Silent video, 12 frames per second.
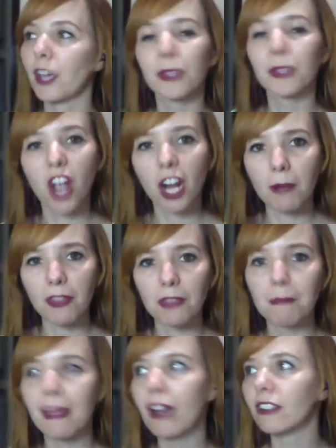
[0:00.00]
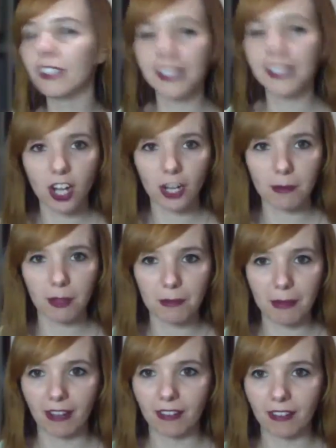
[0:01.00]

talk about the mail? Let's talk about the mail.